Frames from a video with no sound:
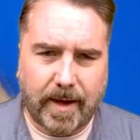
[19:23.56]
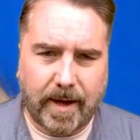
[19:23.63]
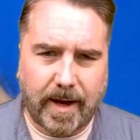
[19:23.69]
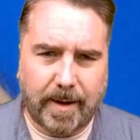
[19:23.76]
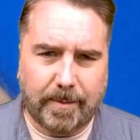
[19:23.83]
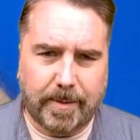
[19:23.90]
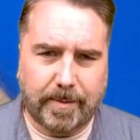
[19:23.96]
I
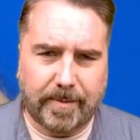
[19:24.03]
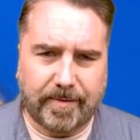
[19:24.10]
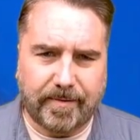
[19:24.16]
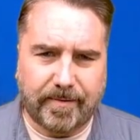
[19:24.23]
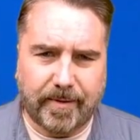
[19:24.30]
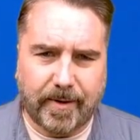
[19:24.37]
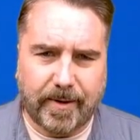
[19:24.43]
remember
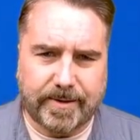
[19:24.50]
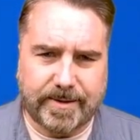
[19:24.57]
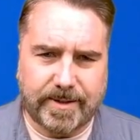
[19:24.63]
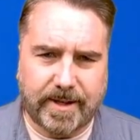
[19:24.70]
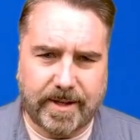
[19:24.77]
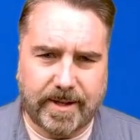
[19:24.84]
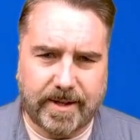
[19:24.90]
first
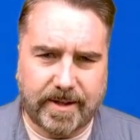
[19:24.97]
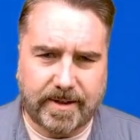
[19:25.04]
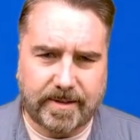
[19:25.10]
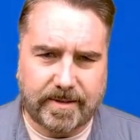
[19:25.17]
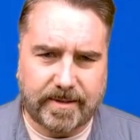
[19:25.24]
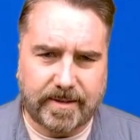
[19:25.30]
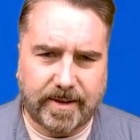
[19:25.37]

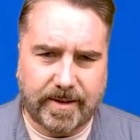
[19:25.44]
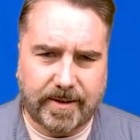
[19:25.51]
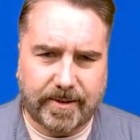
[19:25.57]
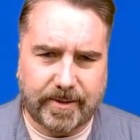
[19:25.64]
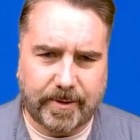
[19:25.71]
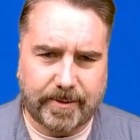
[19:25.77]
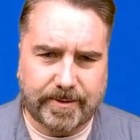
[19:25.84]
getting
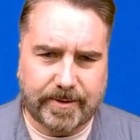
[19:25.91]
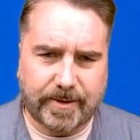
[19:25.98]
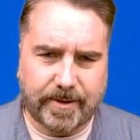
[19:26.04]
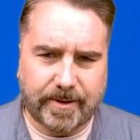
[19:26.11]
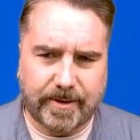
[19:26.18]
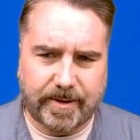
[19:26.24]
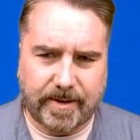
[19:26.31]
introduced to
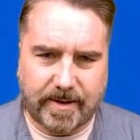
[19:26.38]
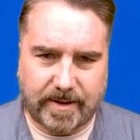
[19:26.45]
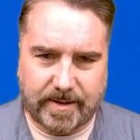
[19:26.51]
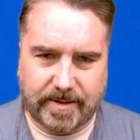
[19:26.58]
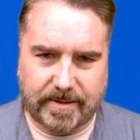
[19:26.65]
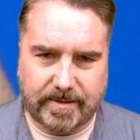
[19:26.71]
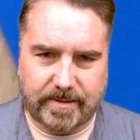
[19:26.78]
her
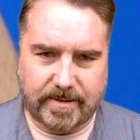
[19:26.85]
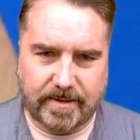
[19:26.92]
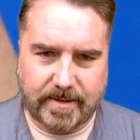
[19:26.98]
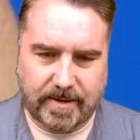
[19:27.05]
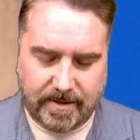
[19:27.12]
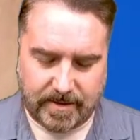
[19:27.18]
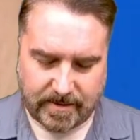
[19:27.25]
in
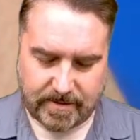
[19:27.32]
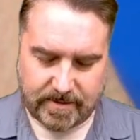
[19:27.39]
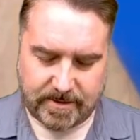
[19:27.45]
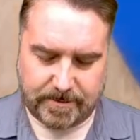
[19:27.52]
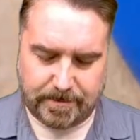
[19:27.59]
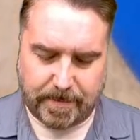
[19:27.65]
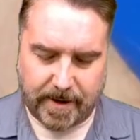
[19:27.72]

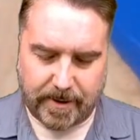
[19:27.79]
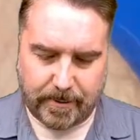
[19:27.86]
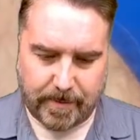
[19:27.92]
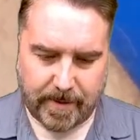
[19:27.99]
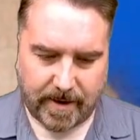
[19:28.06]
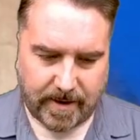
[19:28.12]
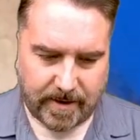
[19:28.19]

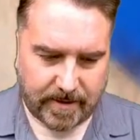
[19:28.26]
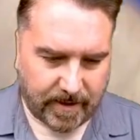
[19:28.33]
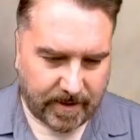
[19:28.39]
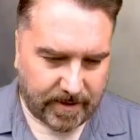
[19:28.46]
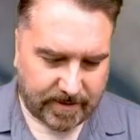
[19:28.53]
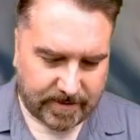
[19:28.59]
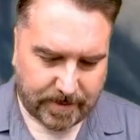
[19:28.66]
Spider-Man and
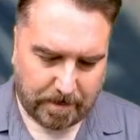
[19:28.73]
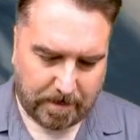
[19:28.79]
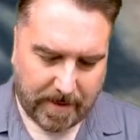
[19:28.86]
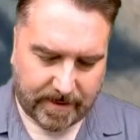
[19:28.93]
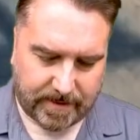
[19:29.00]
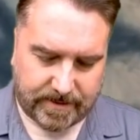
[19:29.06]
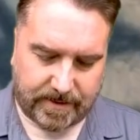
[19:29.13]
His
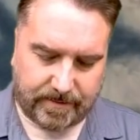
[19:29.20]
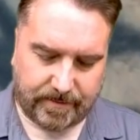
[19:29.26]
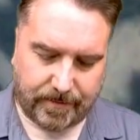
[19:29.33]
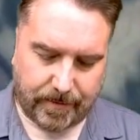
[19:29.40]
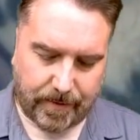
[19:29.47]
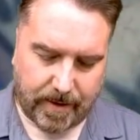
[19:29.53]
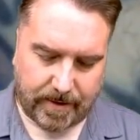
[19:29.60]
Amazing
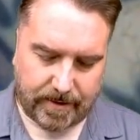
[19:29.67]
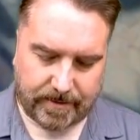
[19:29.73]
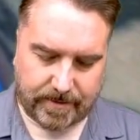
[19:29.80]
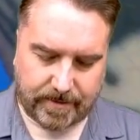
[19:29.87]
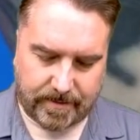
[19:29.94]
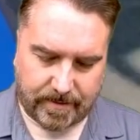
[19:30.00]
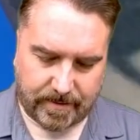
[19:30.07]
Friends.
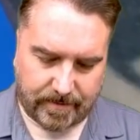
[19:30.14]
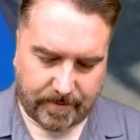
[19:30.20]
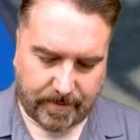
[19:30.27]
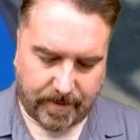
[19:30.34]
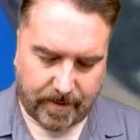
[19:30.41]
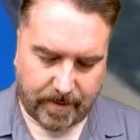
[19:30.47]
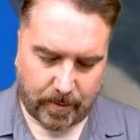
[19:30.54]

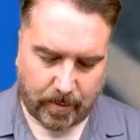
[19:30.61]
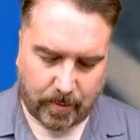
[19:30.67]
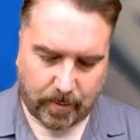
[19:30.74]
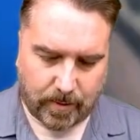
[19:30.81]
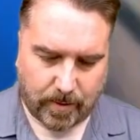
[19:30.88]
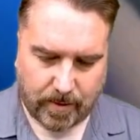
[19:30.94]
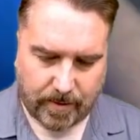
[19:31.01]
Very old
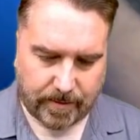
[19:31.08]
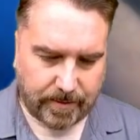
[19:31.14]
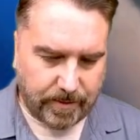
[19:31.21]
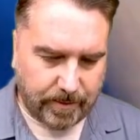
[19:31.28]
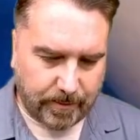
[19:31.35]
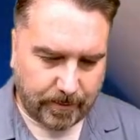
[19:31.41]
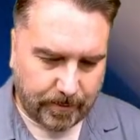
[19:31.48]

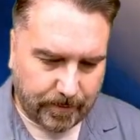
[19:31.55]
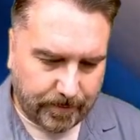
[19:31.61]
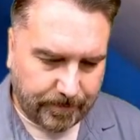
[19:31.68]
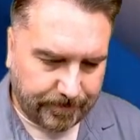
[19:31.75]
cartoon.